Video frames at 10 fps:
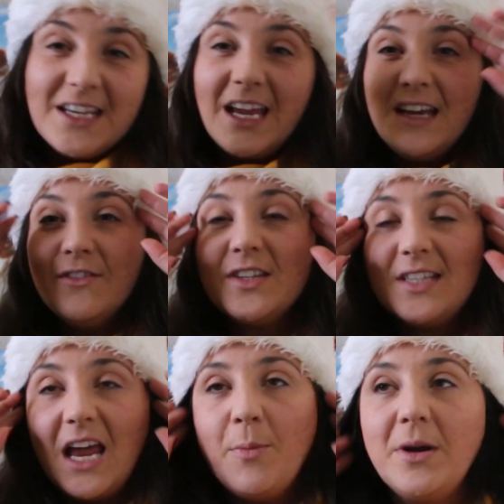to kind of
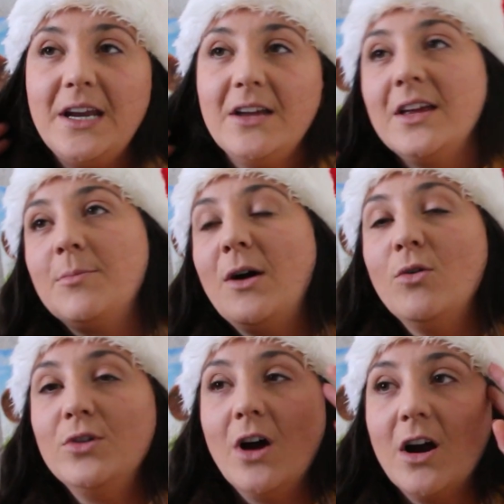separate like my
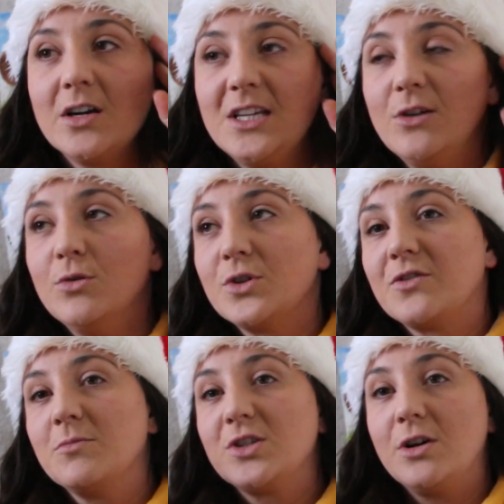own arty goals
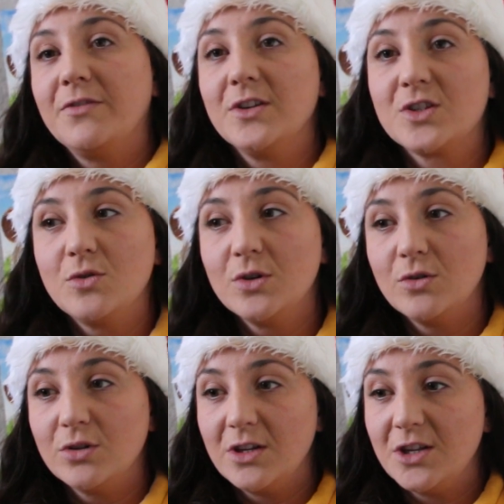from stuff that's going
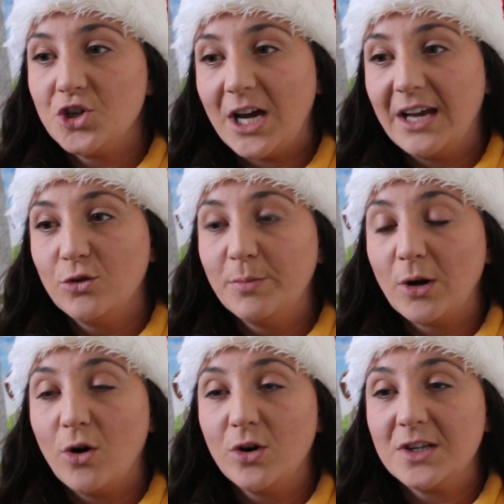on in the channel,
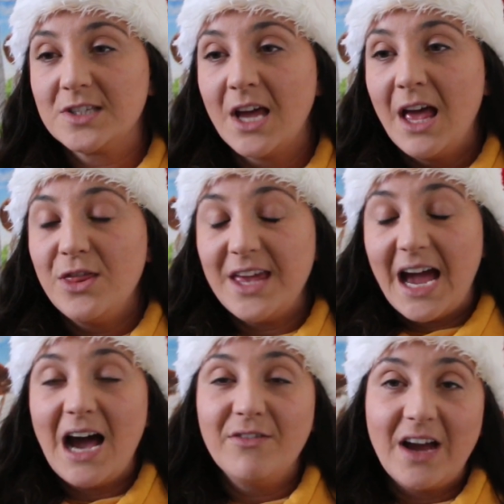because they
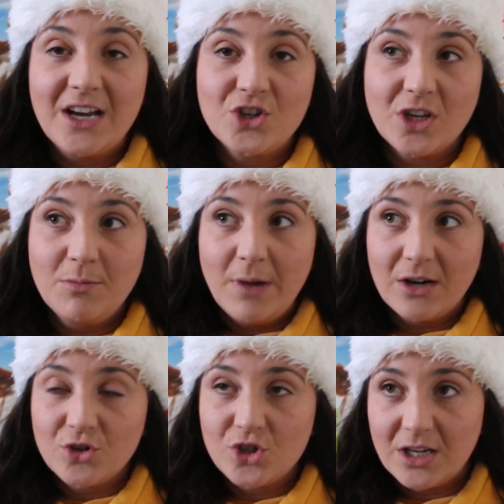have actually
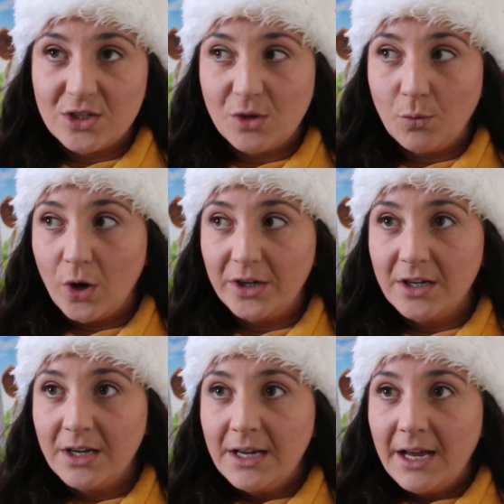merged into
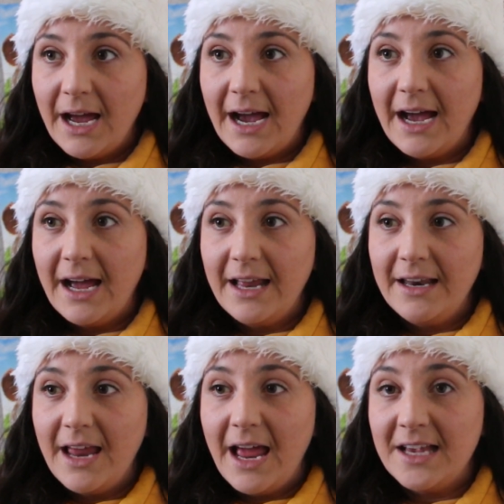one,
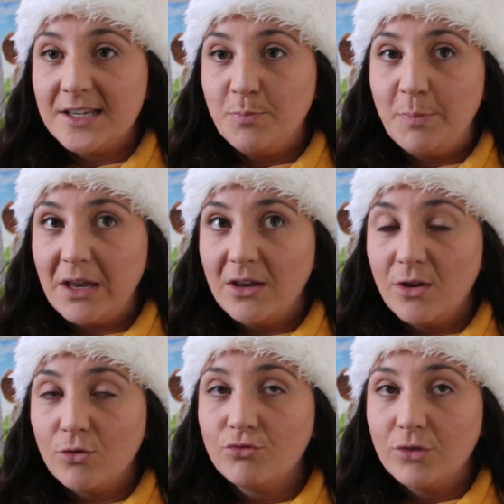and it's
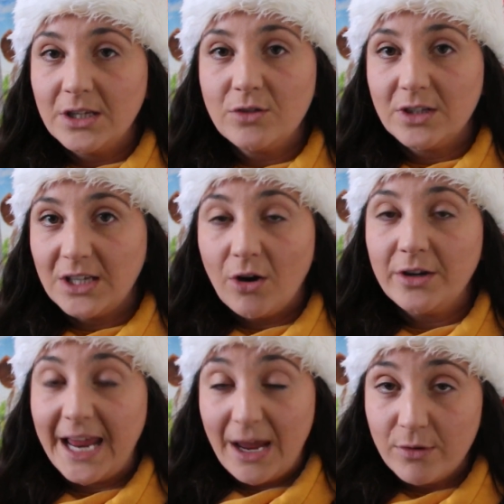been really, really
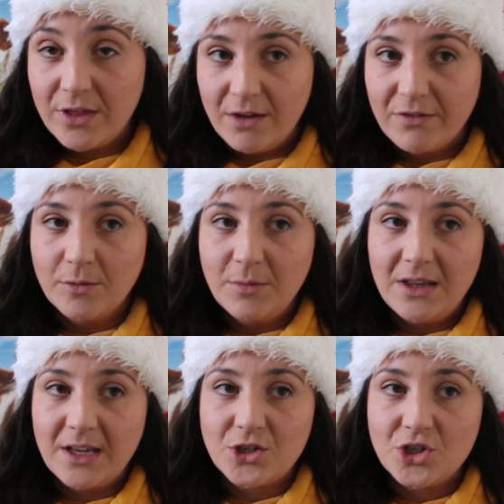unhealthy for me
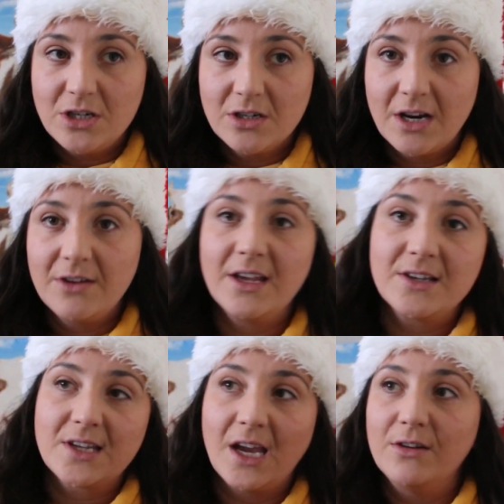this year, and
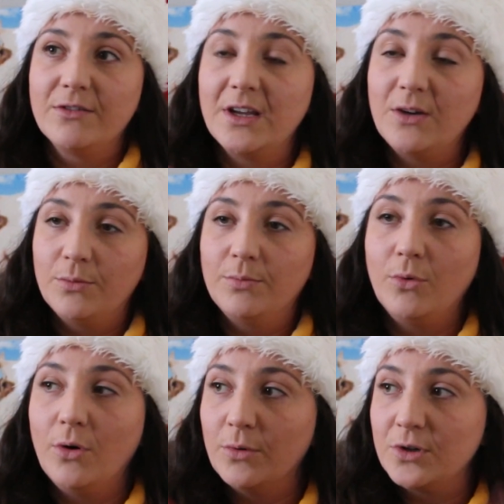that's kind of like
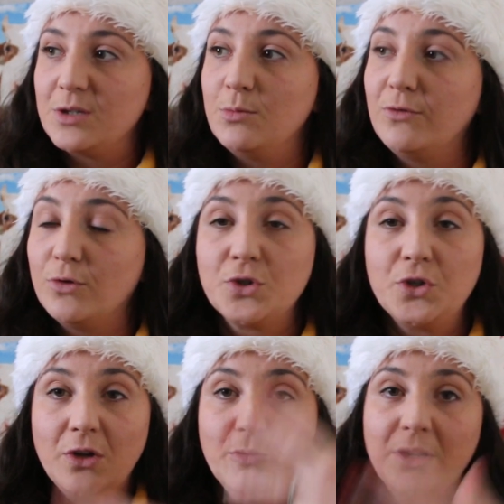what I want to move on to
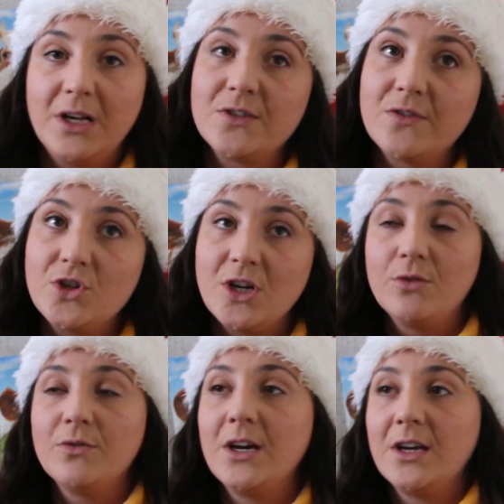now, and plans for the
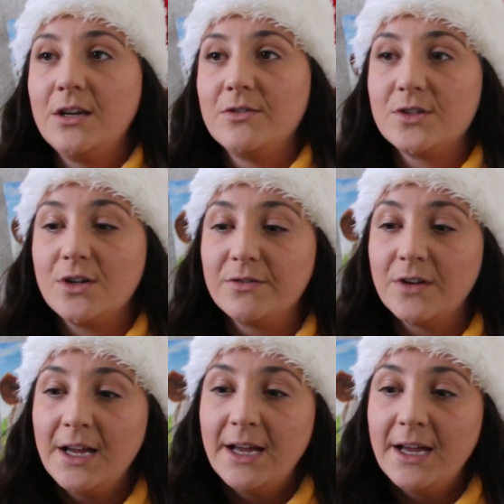channel, that kind of stuff.